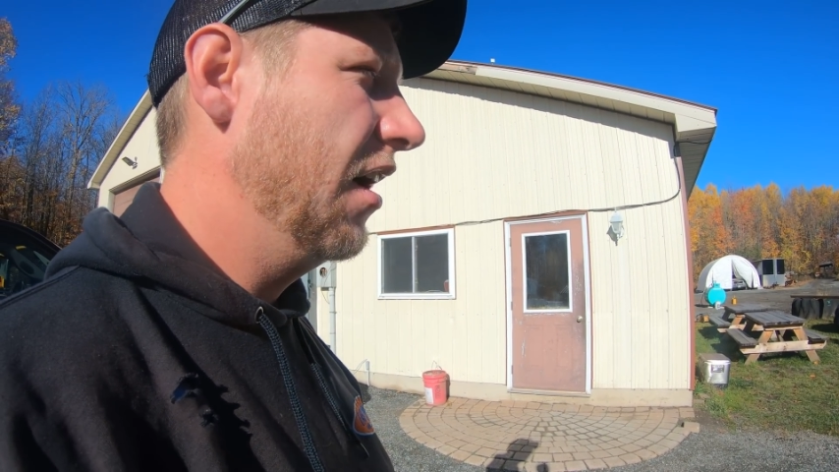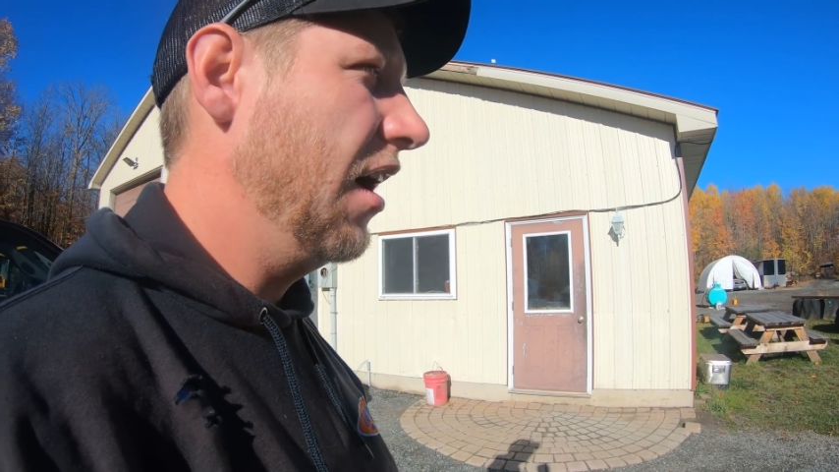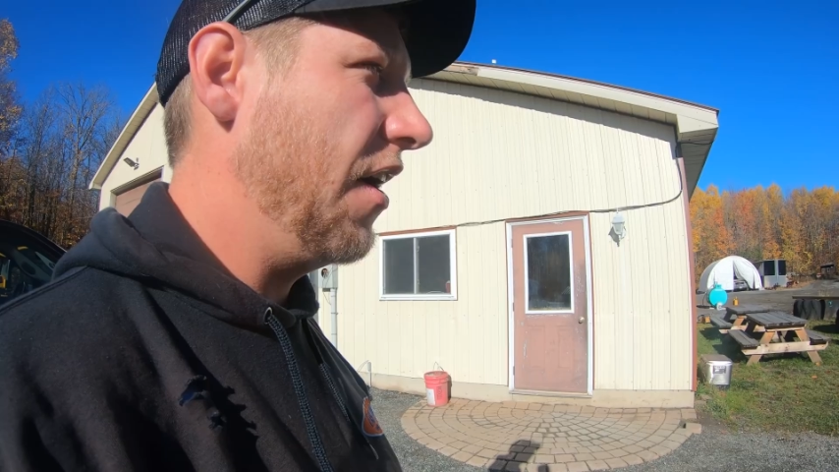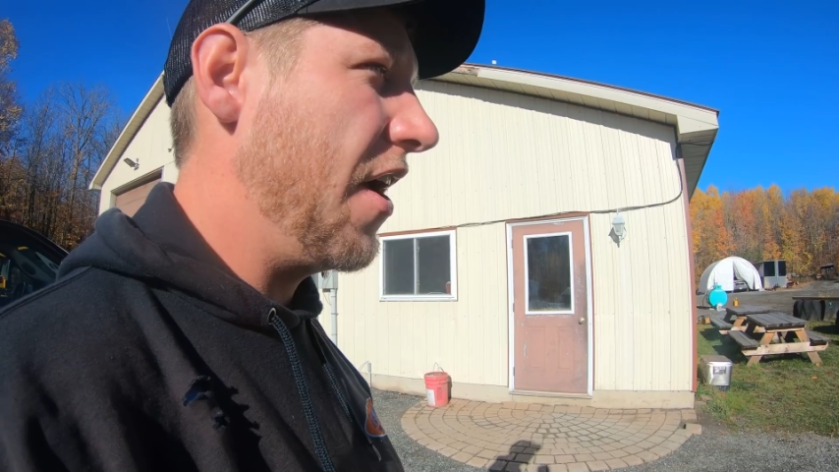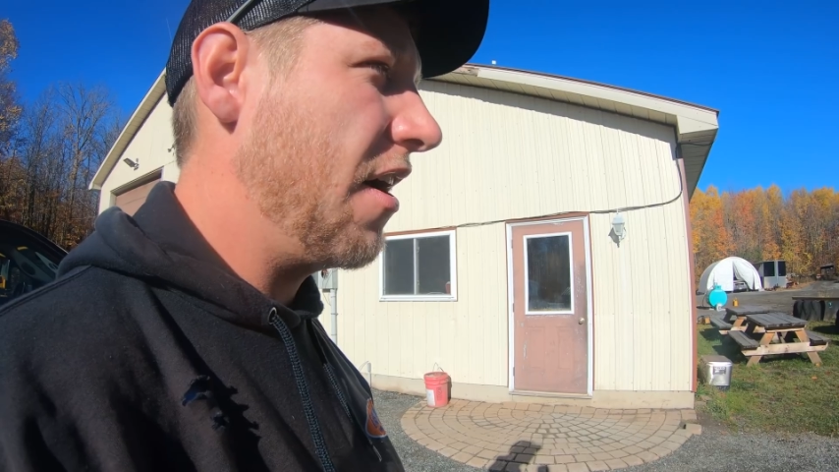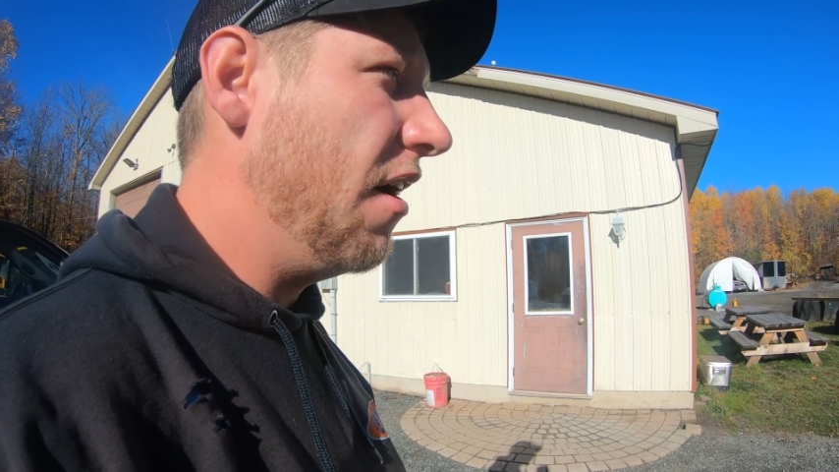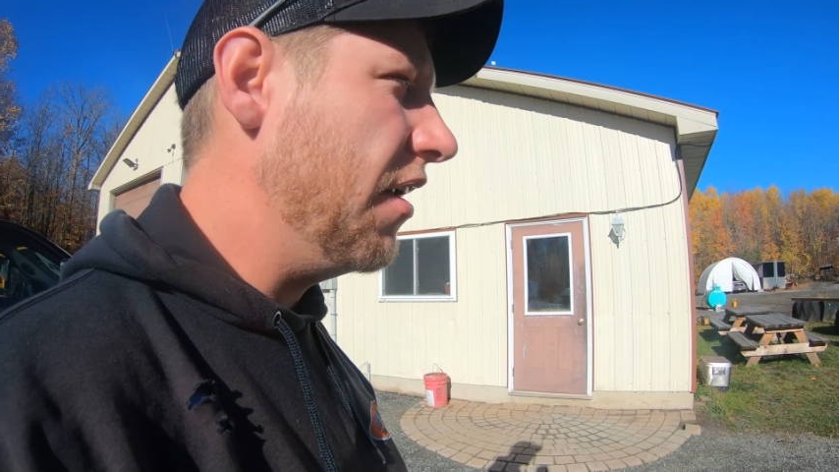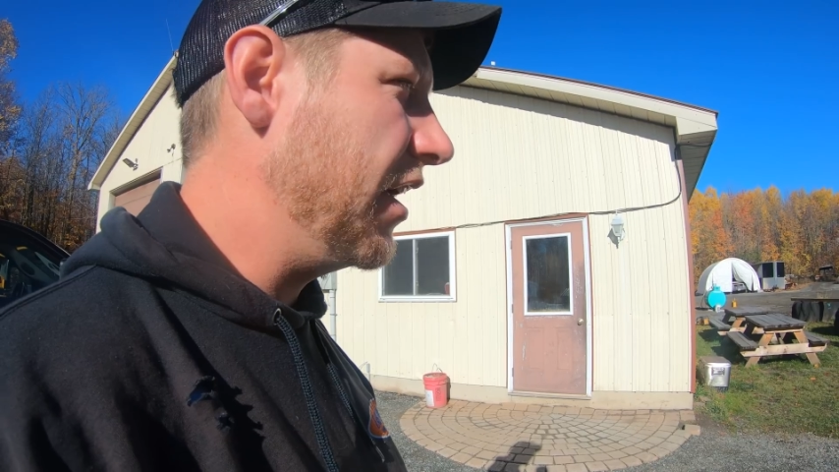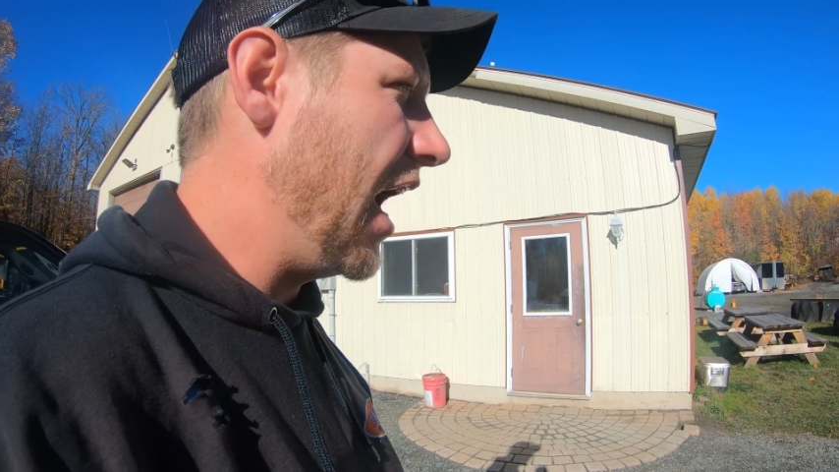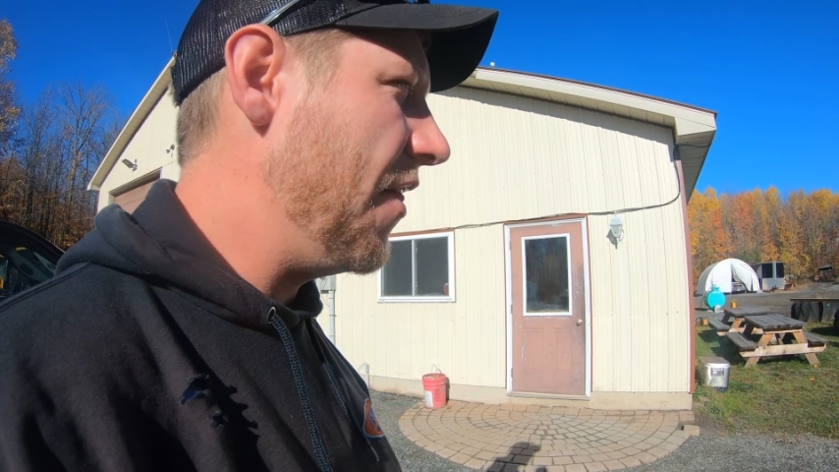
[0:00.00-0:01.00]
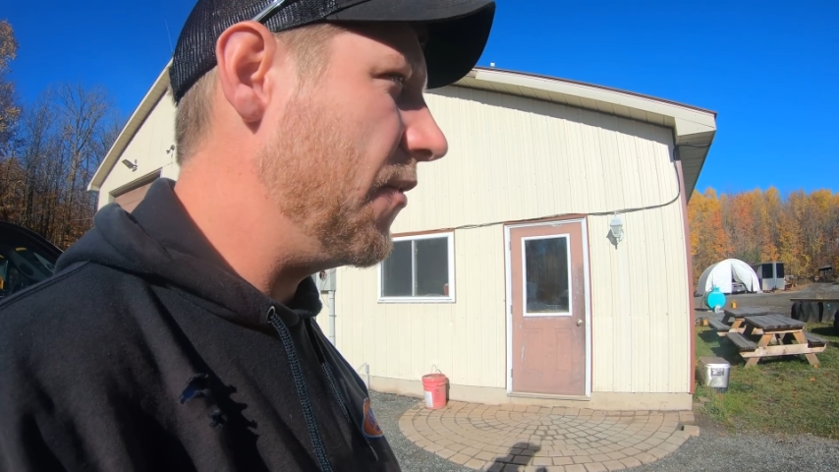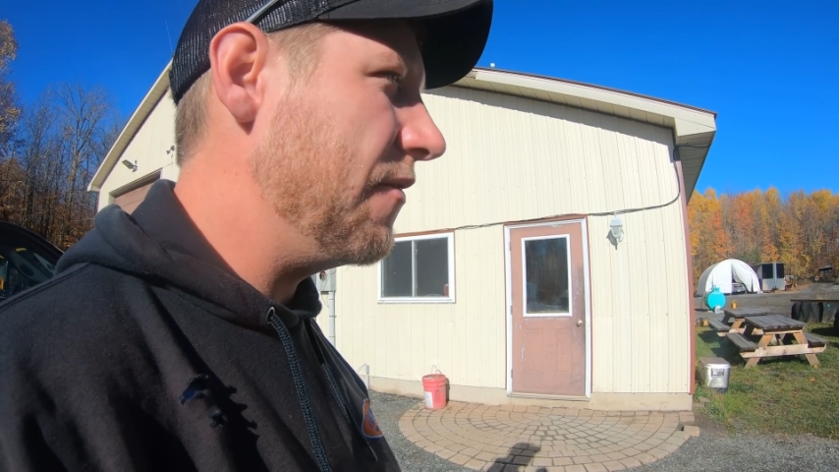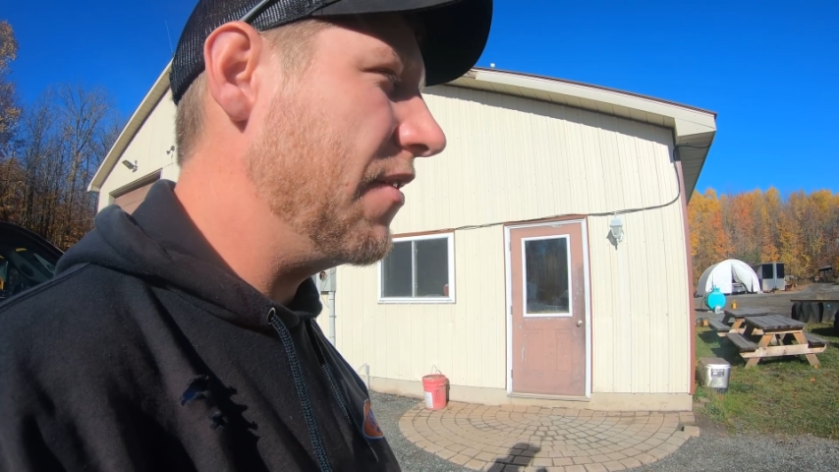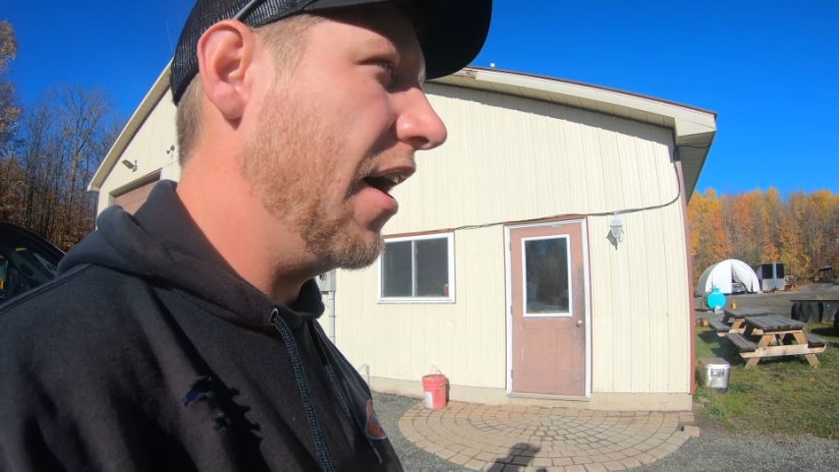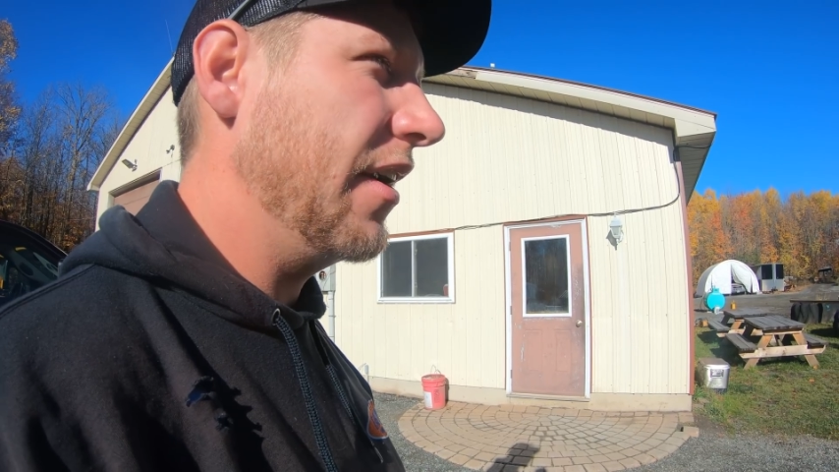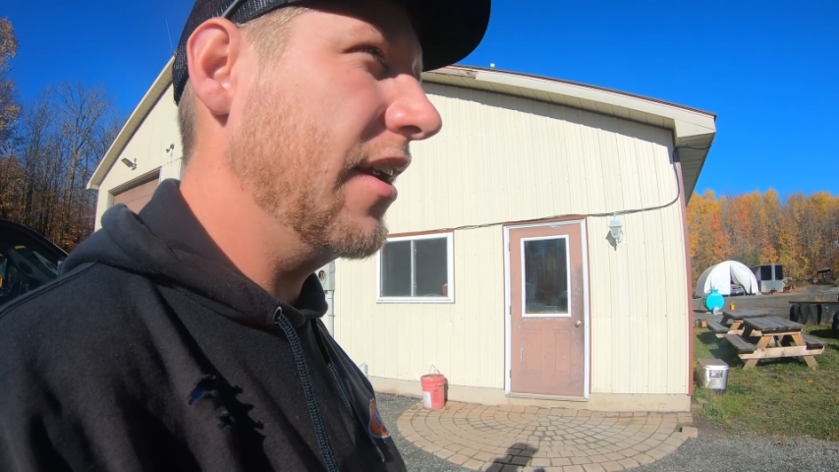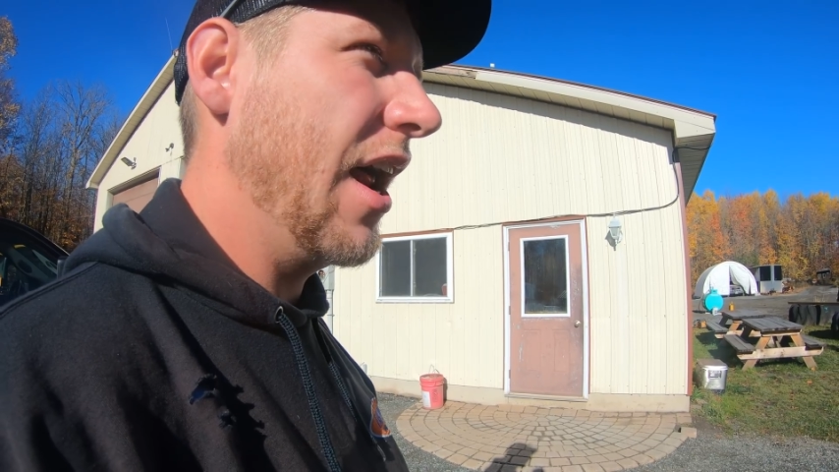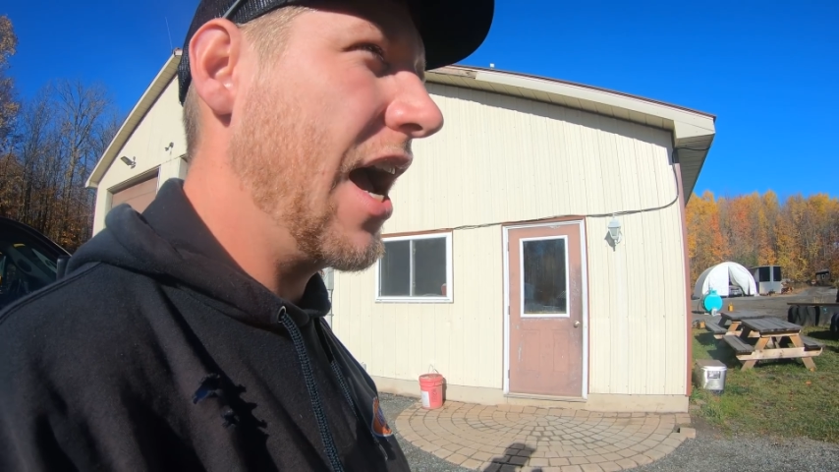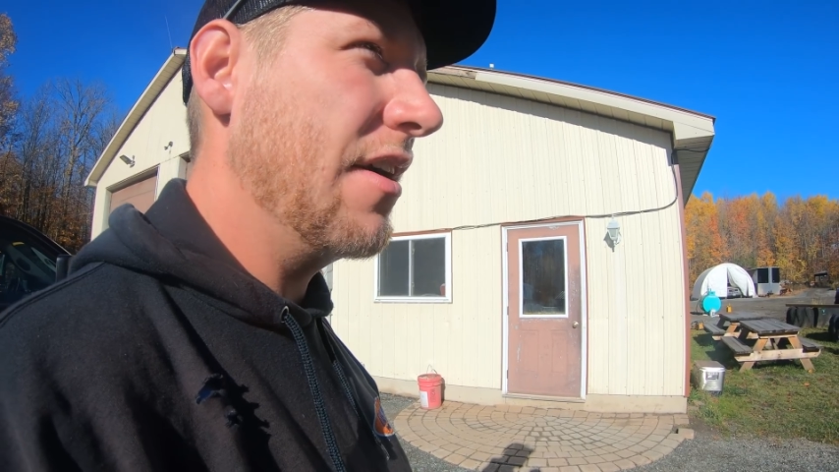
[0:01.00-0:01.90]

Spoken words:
I think all together we've got 9